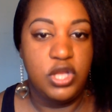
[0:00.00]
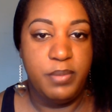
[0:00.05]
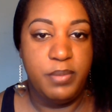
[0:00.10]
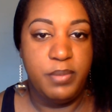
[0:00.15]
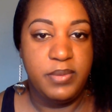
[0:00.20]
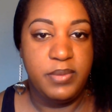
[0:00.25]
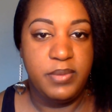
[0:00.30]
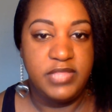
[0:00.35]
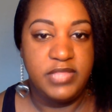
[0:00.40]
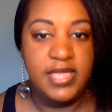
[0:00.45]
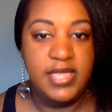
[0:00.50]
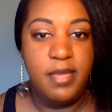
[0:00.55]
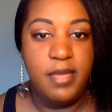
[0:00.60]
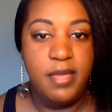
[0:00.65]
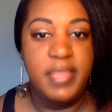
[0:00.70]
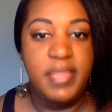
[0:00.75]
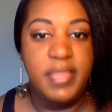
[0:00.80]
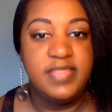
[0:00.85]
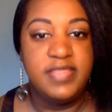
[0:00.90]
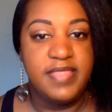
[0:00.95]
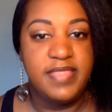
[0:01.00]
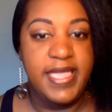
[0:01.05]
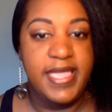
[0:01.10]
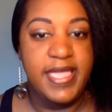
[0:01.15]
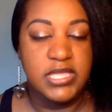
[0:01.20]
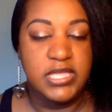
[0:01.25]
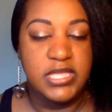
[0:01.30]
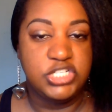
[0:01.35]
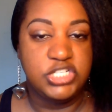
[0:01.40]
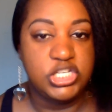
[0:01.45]
be with him, and then they
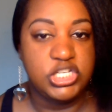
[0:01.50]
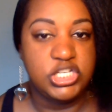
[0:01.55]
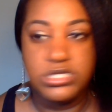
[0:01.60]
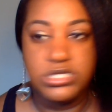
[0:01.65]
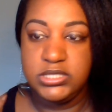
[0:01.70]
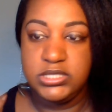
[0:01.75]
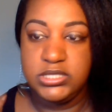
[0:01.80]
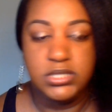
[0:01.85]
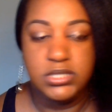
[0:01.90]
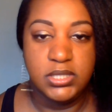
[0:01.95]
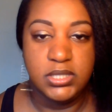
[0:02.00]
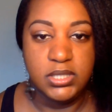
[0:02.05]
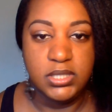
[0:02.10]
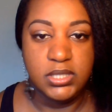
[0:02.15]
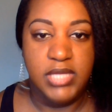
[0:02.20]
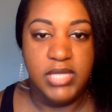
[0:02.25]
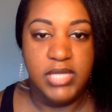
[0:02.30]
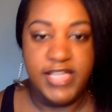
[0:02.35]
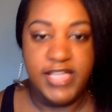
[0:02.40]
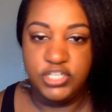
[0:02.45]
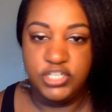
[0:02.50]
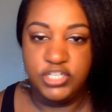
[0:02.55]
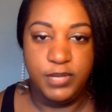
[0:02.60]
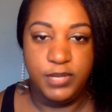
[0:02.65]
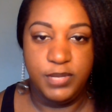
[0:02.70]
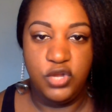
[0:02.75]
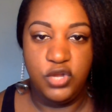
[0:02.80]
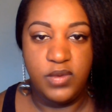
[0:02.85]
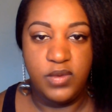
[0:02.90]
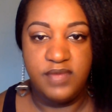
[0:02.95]
could just catch him
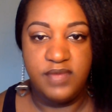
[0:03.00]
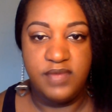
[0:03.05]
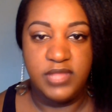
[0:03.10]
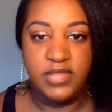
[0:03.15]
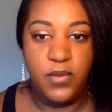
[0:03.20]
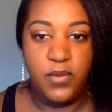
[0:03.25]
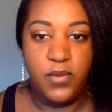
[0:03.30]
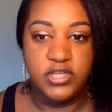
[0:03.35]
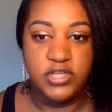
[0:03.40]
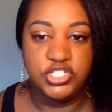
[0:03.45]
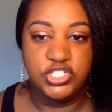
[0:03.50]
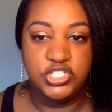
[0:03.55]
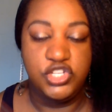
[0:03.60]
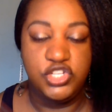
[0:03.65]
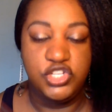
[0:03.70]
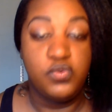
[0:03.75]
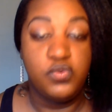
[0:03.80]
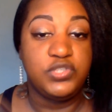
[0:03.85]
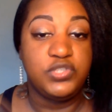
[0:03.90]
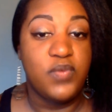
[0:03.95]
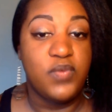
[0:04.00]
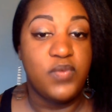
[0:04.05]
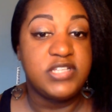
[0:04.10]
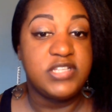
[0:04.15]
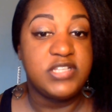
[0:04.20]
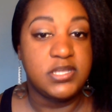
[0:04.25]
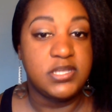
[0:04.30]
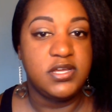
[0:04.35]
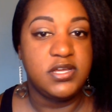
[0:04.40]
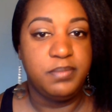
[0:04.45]
and do whatever they wanted to do, which was
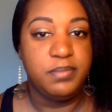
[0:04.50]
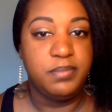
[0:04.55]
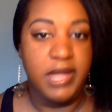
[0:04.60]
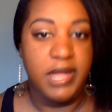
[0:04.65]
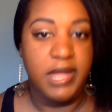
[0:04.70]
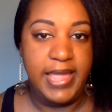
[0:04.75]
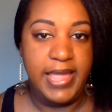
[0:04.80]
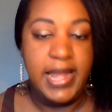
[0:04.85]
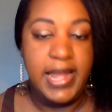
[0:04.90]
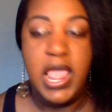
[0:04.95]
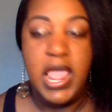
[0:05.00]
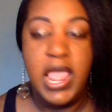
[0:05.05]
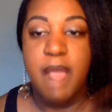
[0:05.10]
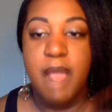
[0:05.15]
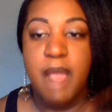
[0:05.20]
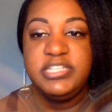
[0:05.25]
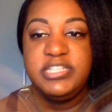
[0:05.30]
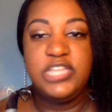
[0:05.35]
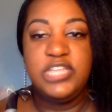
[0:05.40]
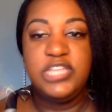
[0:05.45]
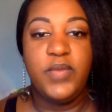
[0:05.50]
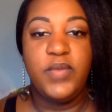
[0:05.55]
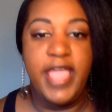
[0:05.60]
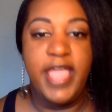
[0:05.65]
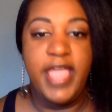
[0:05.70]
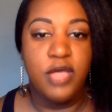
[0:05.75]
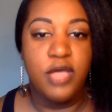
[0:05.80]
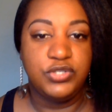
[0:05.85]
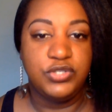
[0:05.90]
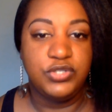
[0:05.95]
a good plan. But see, when
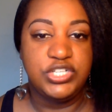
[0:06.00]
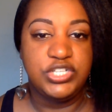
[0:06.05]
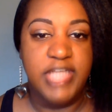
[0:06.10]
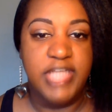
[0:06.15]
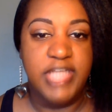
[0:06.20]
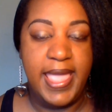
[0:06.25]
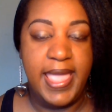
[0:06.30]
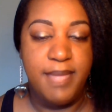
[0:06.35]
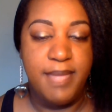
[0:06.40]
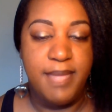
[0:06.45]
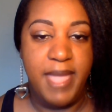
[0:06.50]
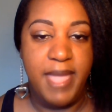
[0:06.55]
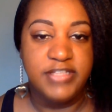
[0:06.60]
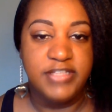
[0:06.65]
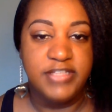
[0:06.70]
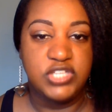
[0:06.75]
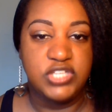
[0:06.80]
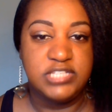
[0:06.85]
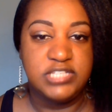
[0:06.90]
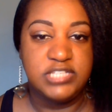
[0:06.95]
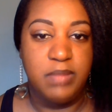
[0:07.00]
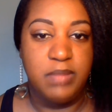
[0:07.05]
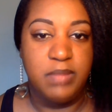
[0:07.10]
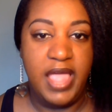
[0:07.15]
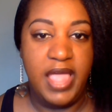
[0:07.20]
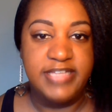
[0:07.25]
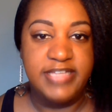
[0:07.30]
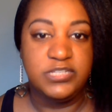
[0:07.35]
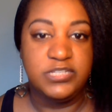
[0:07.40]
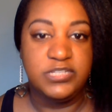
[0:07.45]
Eldridge came back to his
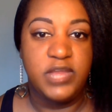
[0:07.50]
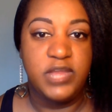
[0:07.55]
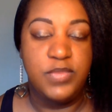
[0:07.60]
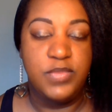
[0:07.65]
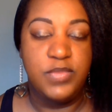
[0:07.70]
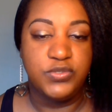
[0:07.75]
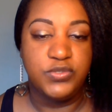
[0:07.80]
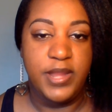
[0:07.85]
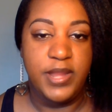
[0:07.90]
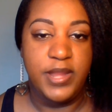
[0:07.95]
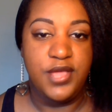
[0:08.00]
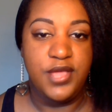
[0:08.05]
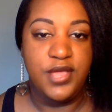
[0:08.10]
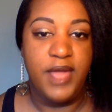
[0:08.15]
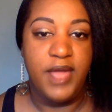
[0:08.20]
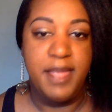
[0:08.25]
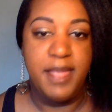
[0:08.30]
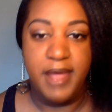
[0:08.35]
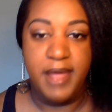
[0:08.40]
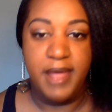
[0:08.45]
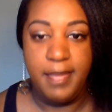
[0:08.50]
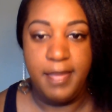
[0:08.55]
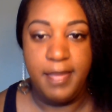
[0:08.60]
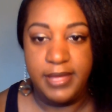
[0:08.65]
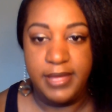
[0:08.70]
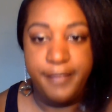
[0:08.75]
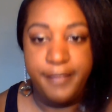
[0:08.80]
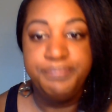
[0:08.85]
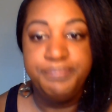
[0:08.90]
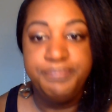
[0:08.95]
place, when he was waiting on Abraham
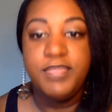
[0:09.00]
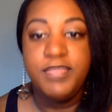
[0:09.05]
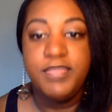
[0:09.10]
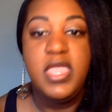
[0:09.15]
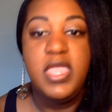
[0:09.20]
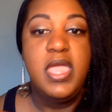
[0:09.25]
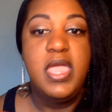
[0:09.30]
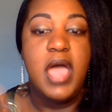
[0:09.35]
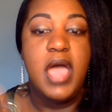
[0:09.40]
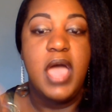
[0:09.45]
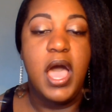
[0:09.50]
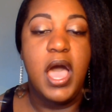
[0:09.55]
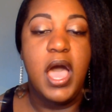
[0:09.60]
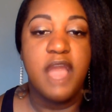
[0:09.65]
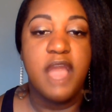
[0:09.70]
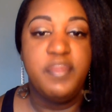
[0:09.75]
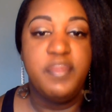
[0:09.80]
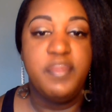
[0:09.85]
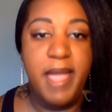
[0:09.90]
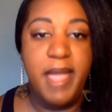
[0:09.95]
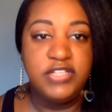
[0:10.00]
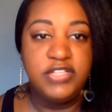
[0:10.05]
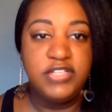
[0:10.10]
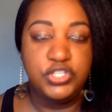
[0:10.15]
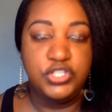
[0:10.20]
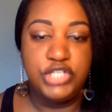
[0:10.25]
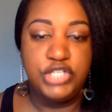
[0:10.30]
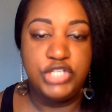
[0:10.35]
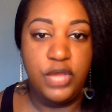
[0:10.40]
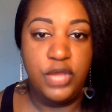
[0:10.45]
them, the master
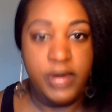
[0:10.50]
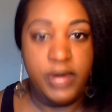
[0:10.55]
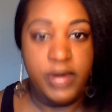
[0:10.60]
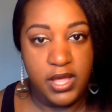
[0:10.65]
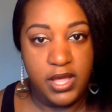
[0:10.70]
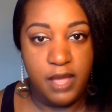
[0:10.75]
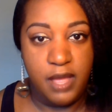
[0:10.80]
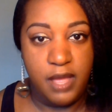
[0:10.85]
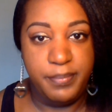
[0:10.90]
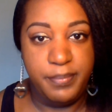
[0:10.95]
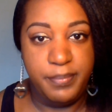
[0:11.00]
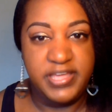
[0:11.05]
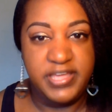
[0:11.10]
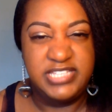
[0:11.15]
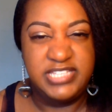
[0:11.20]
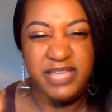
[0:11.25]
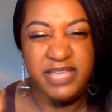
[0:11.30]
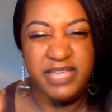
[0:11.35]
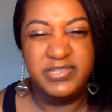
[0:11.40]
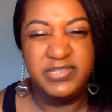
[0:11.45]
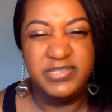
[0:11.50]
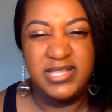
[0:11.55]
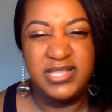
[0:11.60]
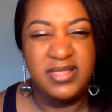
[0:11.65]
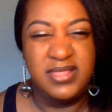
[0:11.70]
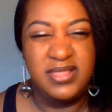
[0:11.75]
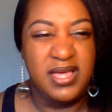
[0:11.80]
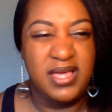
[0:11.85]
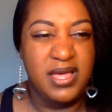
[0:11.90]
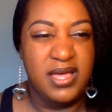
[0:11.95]
showed up because he was in
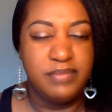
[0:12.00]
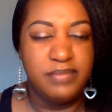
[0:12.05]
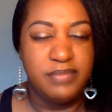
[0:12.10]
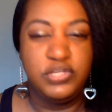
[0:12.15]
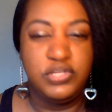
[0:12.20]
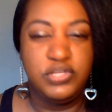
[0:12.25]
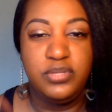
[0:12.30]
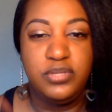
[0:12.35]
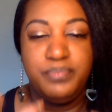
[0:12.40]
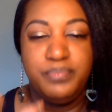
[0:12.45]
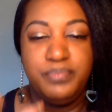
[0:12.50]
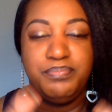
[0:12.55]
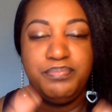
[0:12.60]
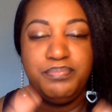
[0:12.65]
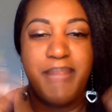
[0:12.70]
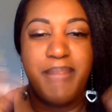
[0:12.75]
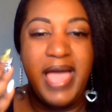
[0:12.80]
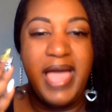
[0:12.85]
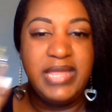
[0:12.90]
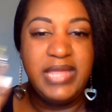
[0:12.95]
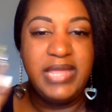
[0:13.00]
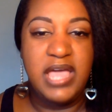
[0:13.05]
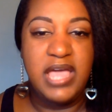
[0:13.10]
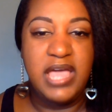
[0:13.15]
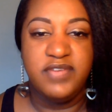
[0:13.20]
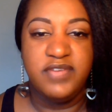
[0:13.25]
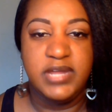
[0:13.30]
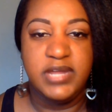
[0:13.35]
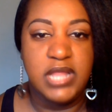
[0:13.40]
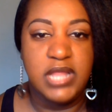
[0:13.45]
the body
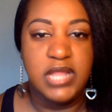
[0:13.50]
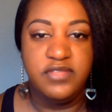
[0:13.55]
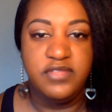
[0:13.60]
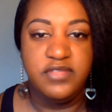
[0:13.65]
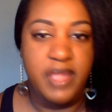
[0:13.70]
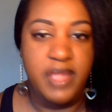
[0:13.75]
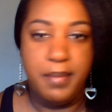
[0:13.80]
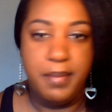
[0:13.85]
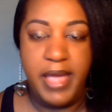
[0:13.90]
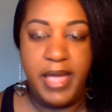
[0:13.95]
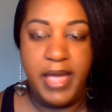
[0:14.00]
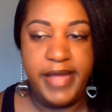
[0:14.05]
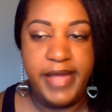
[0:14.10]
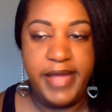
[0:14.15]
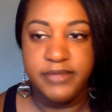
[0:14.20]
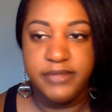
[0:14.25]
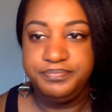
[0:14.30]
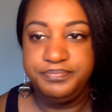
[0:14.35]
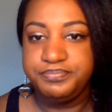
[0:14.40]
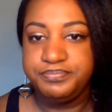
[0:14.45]
of another vampire.